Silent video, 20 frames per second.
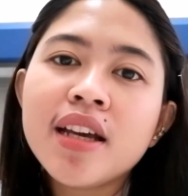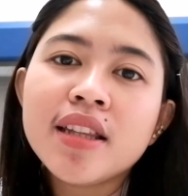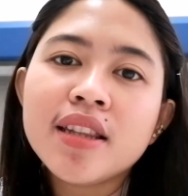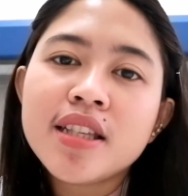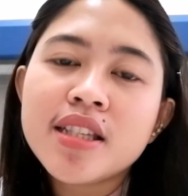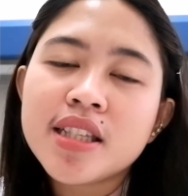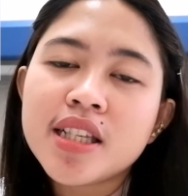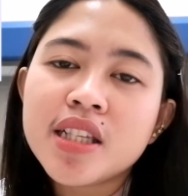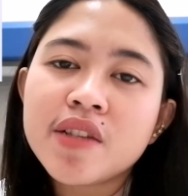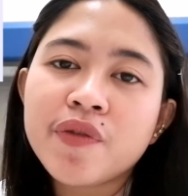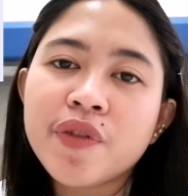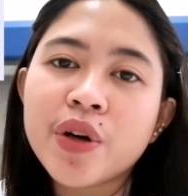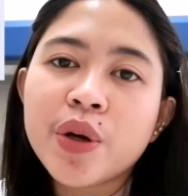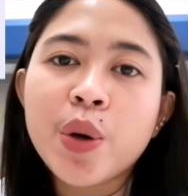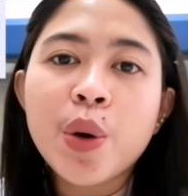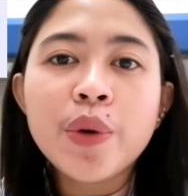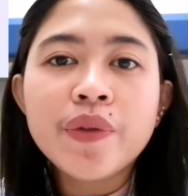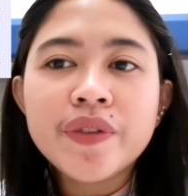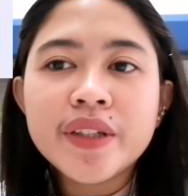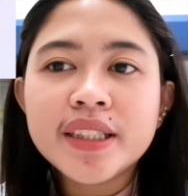This is for
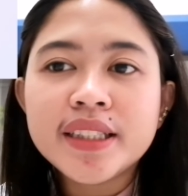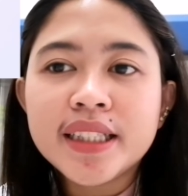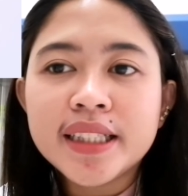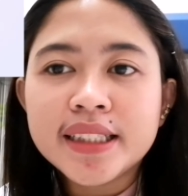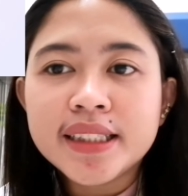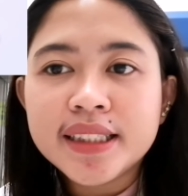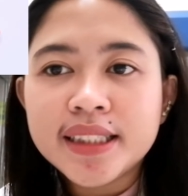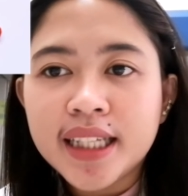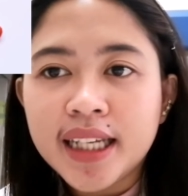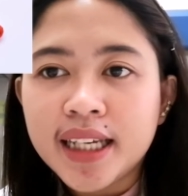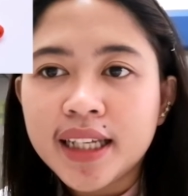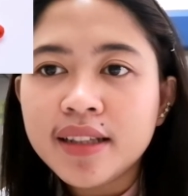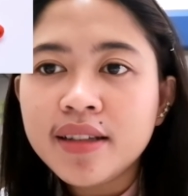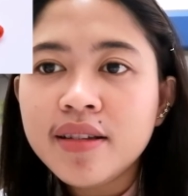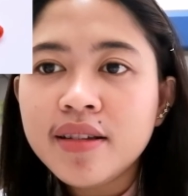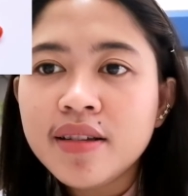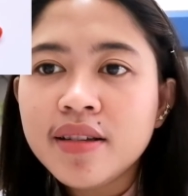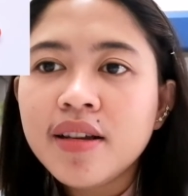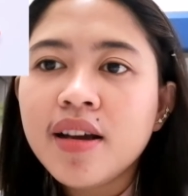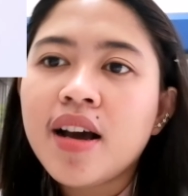
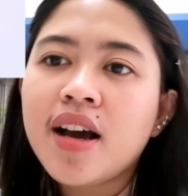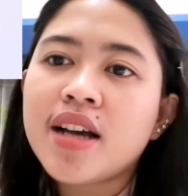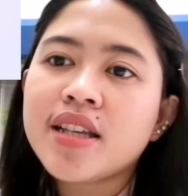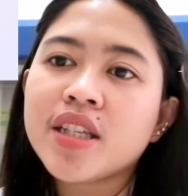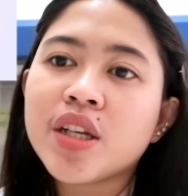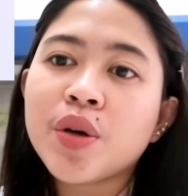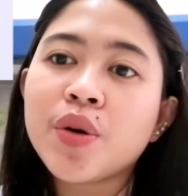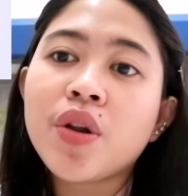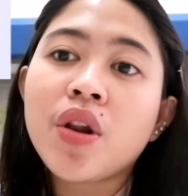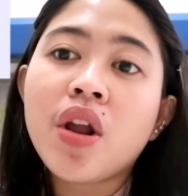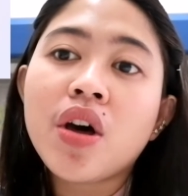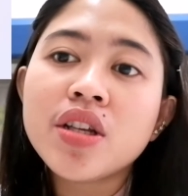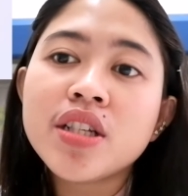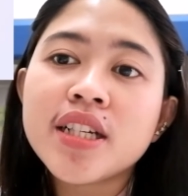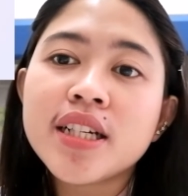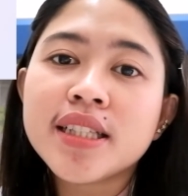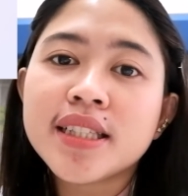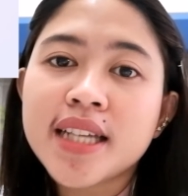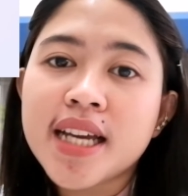COVID-19, a serologic